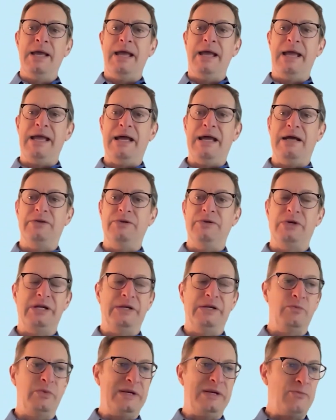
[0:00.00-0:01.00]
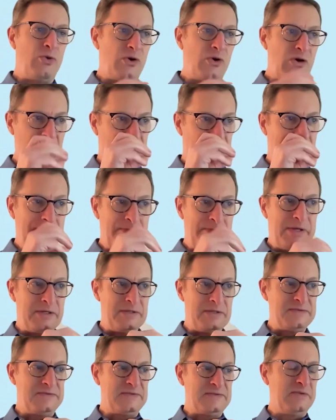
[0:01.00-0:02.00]
And you can read more of
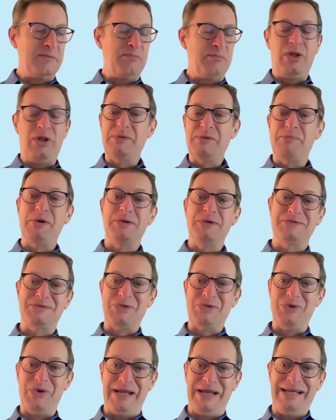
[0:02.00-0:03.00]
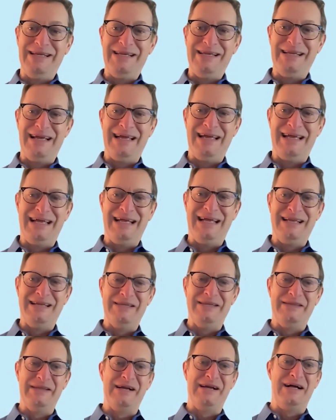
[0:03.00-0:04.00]
Bill's. The blog posts are great,
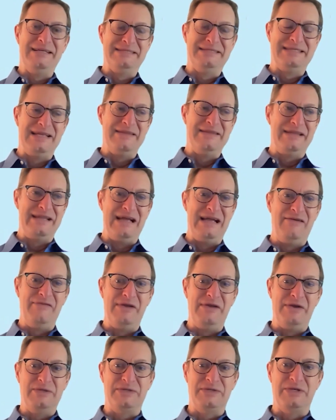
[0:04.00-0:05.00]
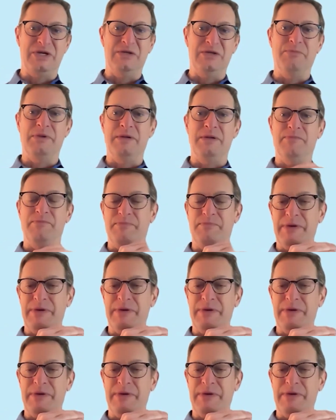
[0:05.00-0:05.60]
and Thanks. the content they have there is good.